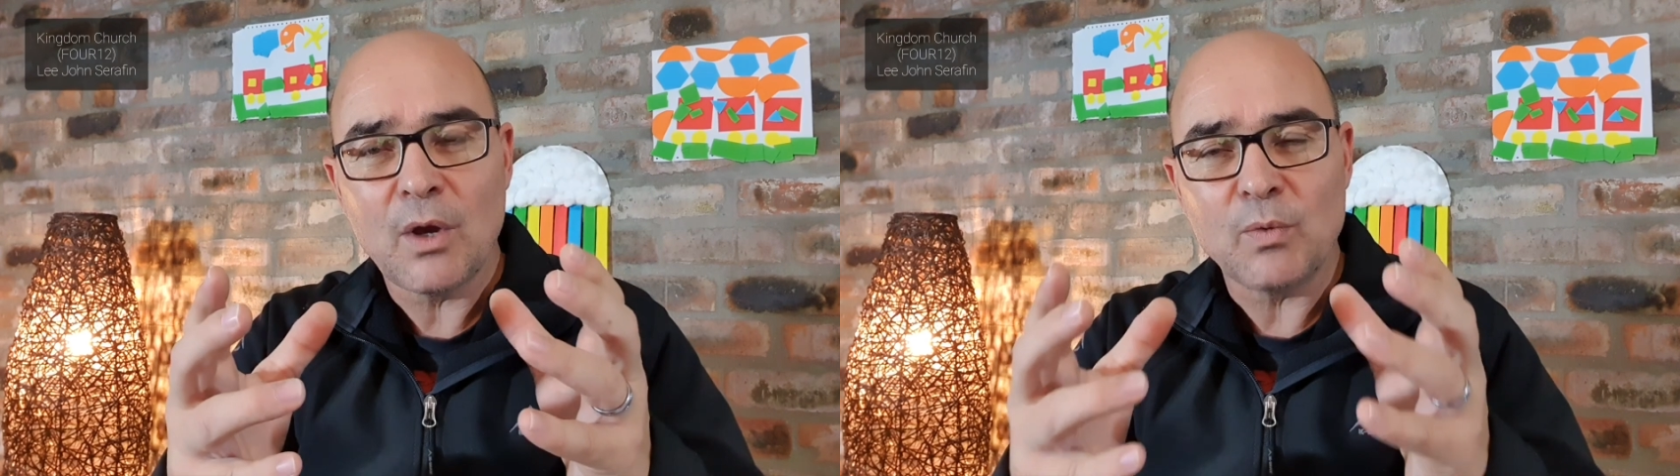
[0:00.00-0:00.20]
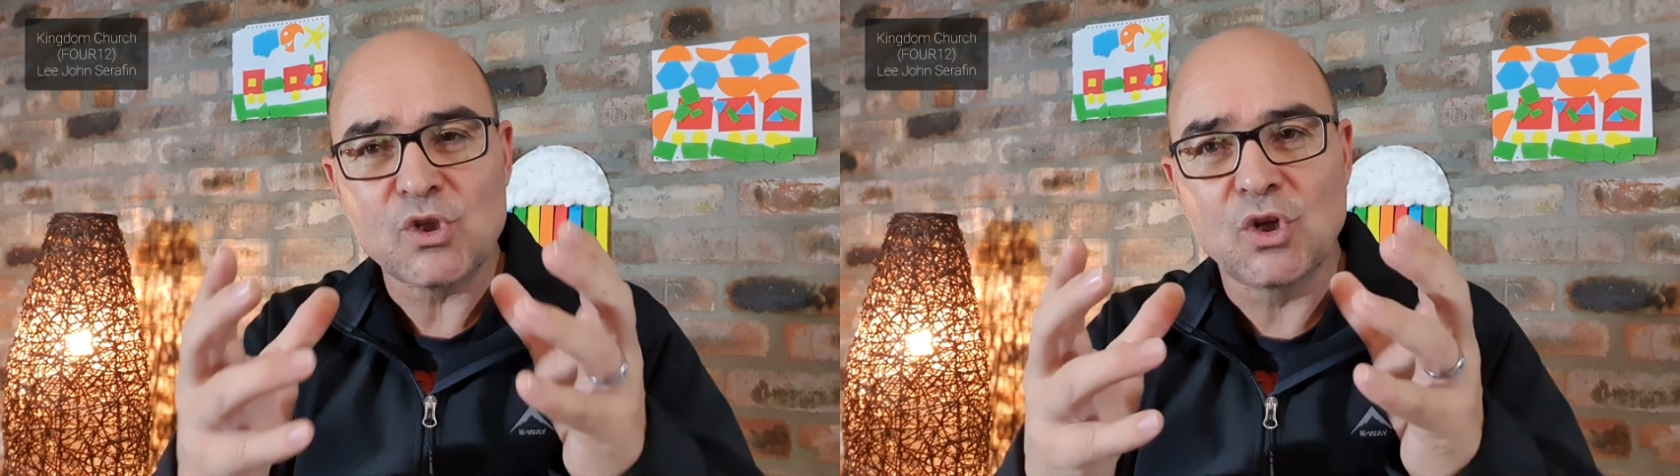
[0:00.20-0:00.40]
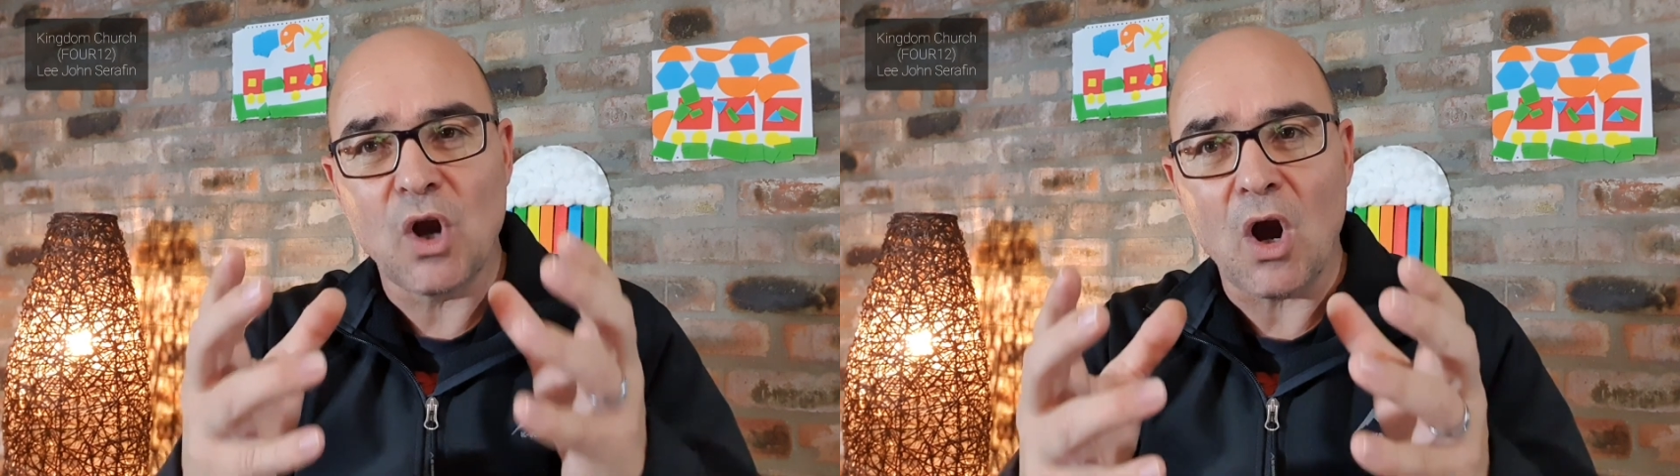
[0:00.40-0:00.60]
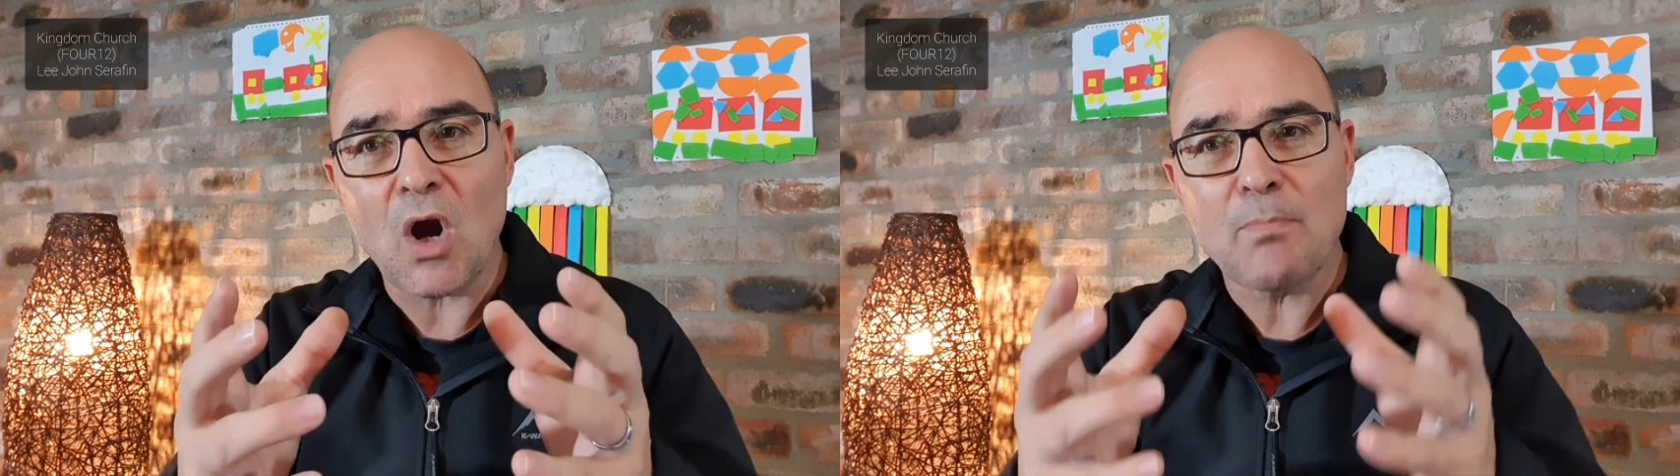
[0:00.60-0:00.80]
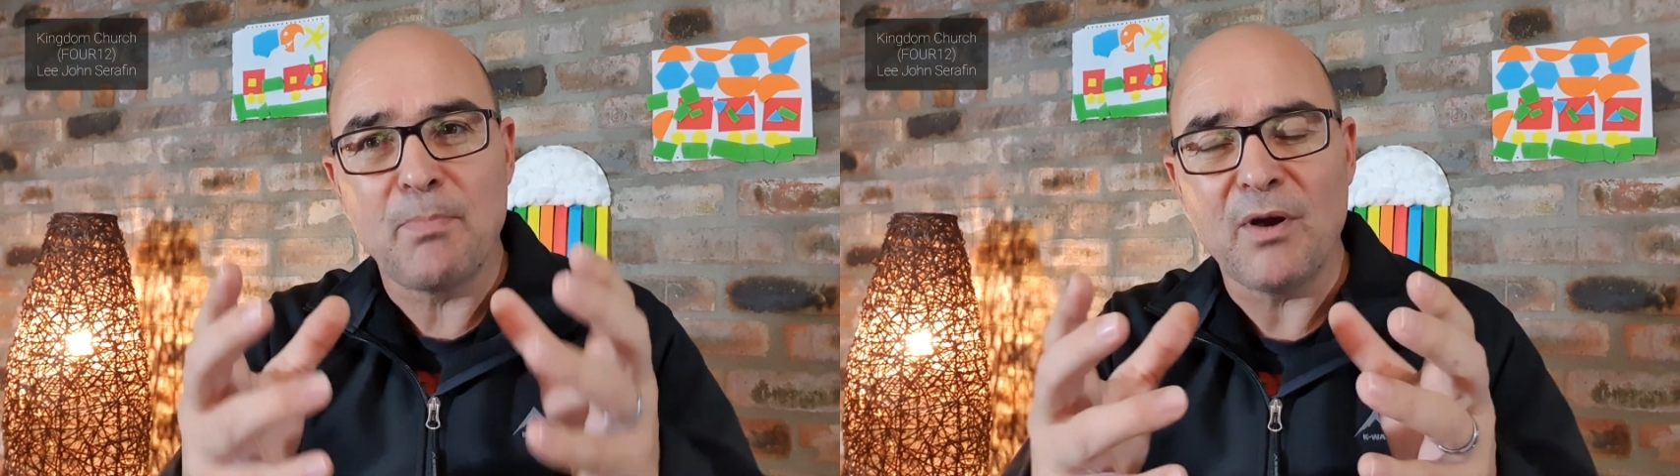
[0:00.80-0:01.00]
which
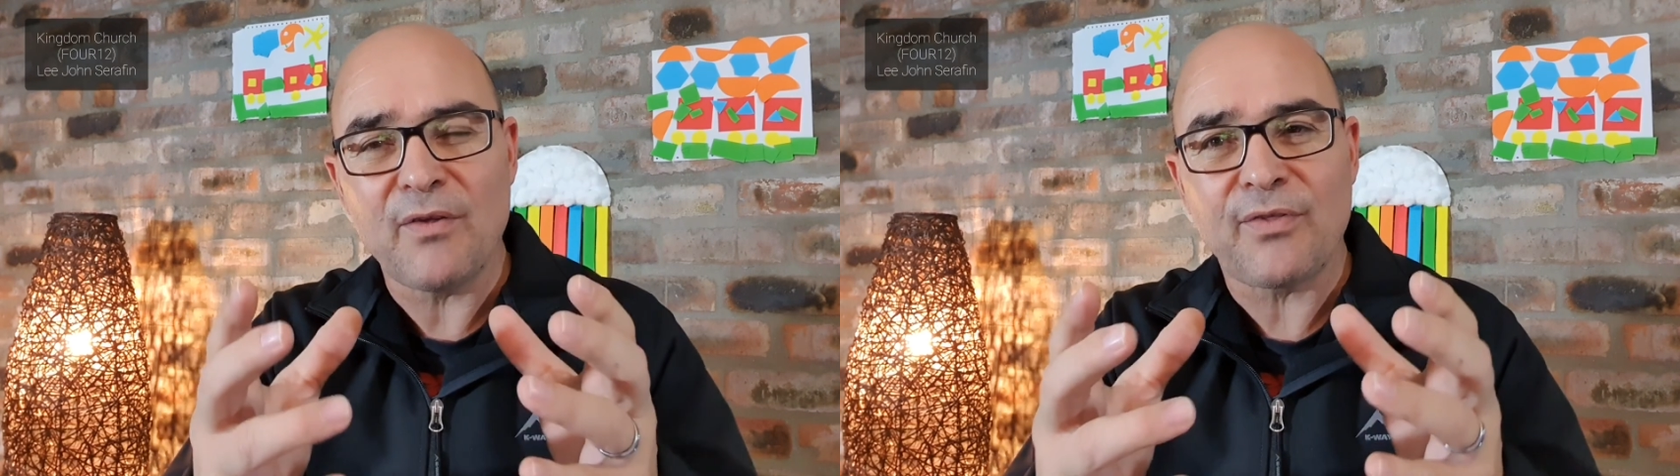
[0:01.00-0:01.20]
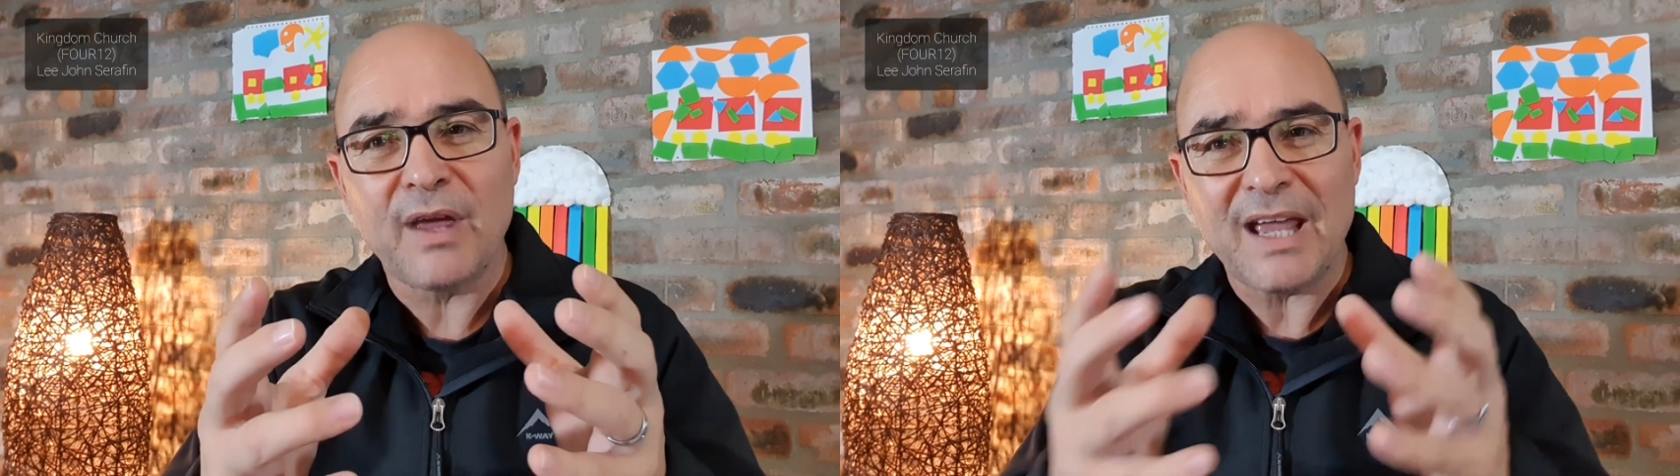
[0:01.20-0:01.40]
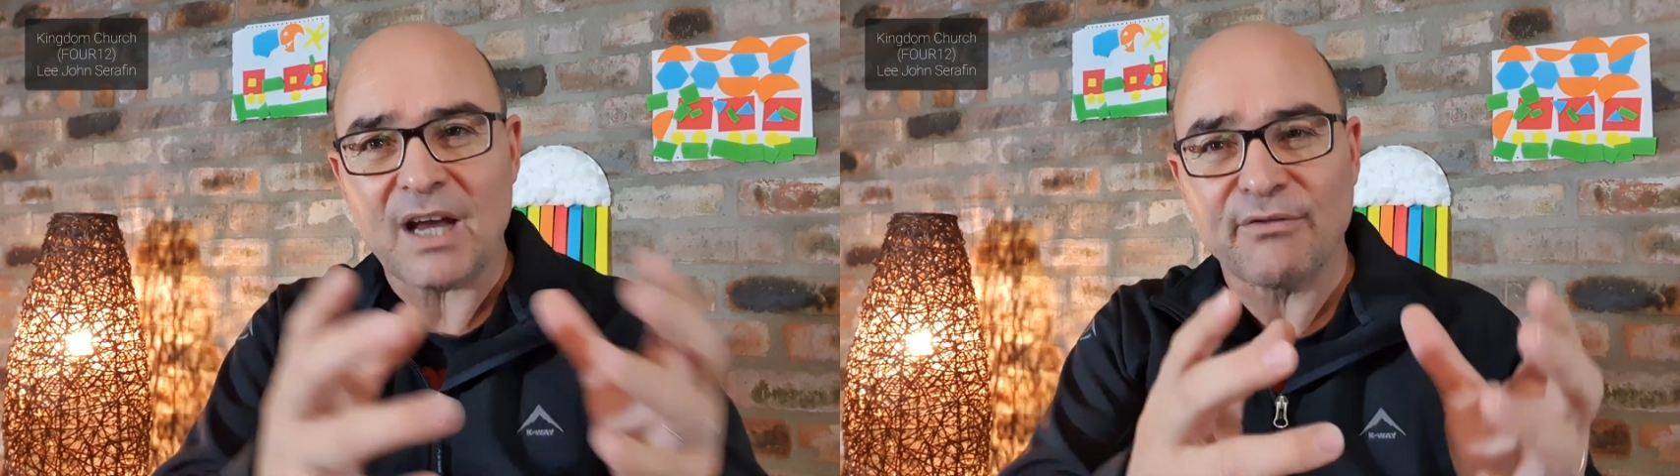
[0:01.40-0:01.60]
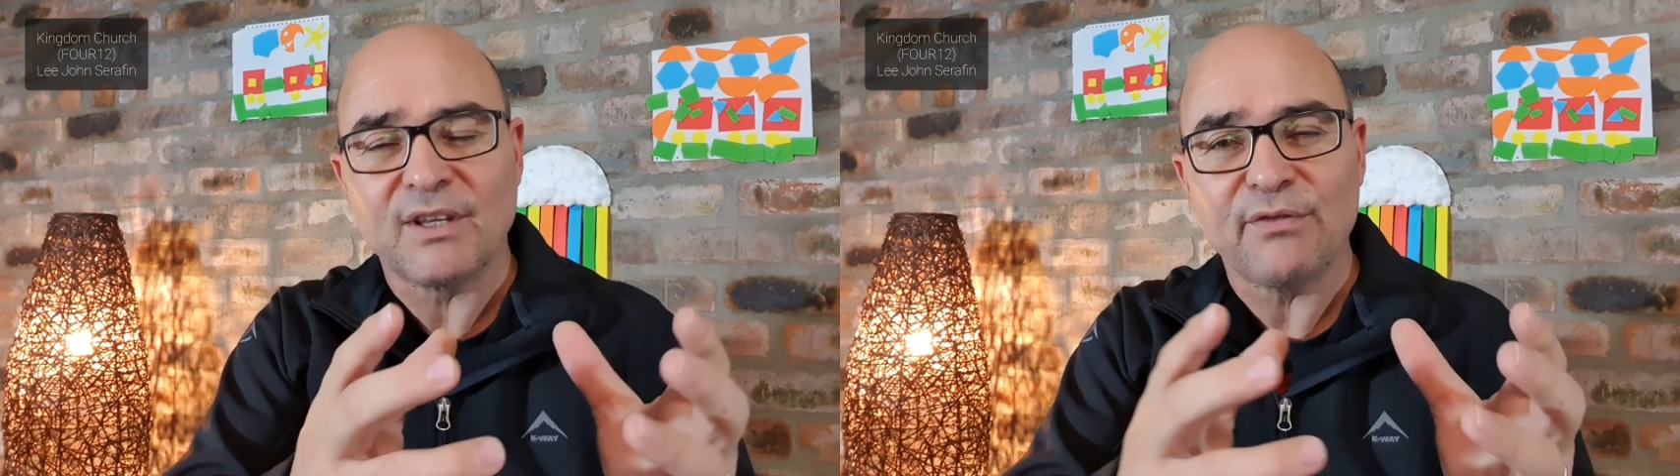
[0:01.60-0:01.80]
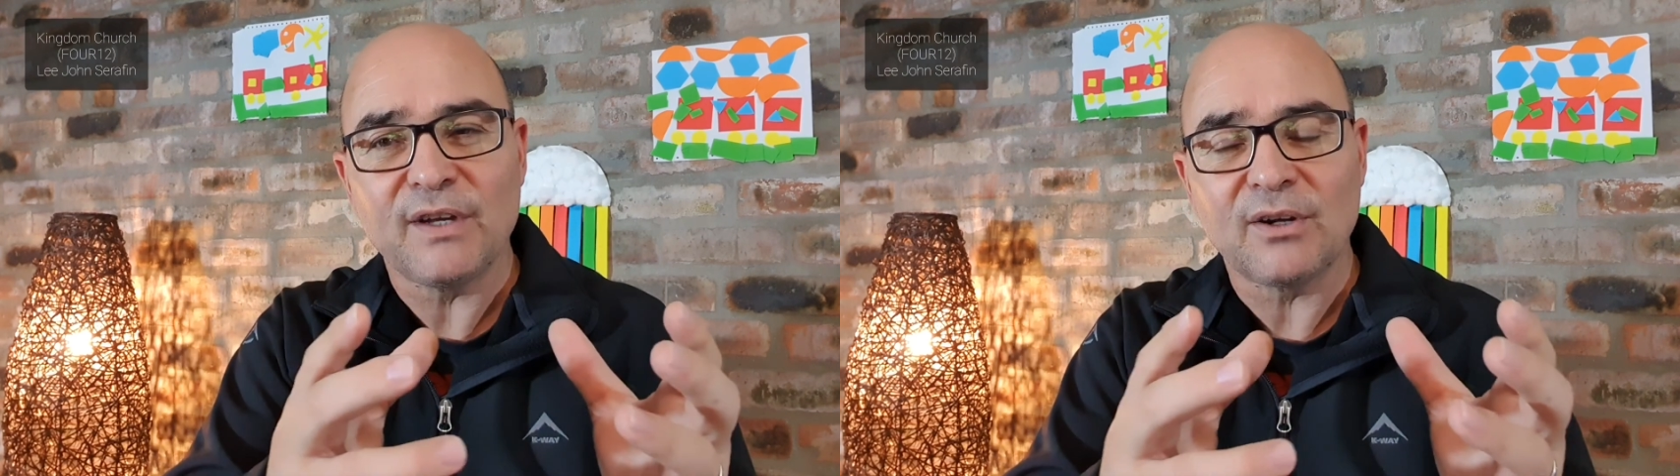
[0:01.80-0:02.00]
God birthed out of
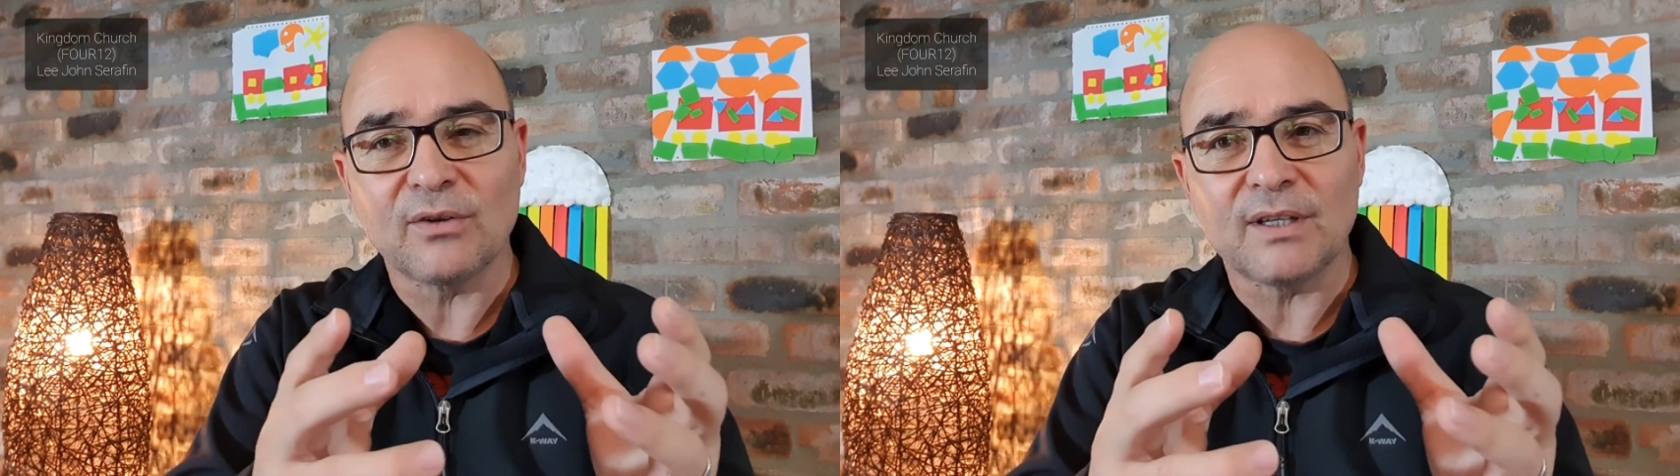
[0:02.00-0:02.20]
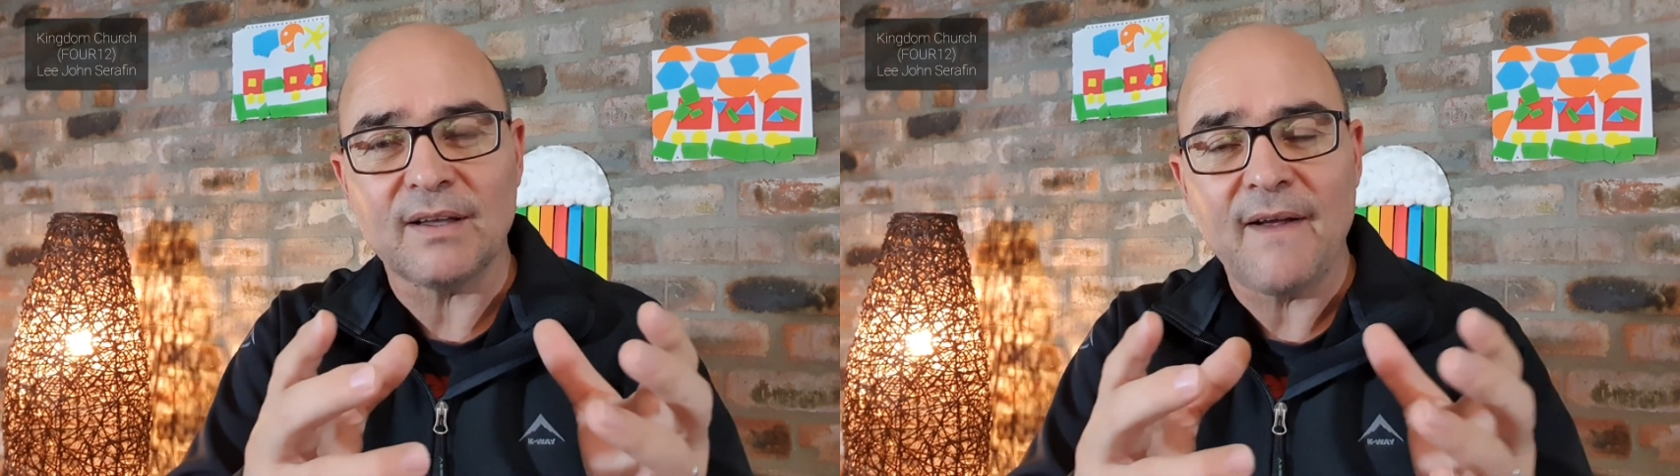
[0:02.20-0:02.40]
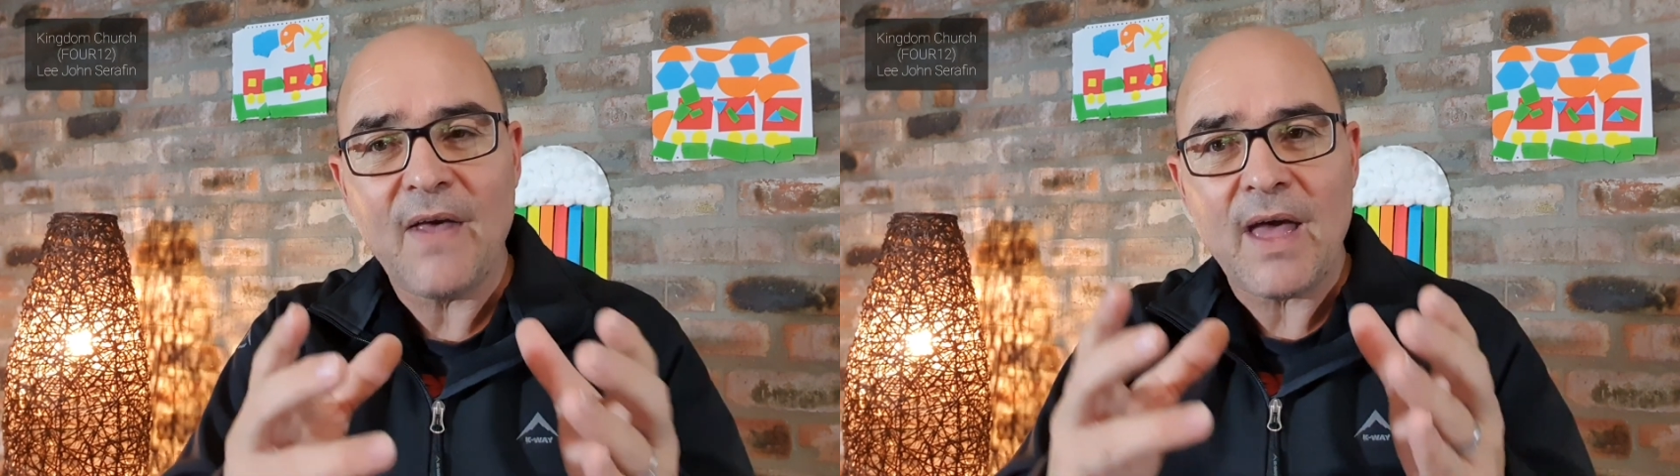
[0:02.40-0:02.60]
difficulty,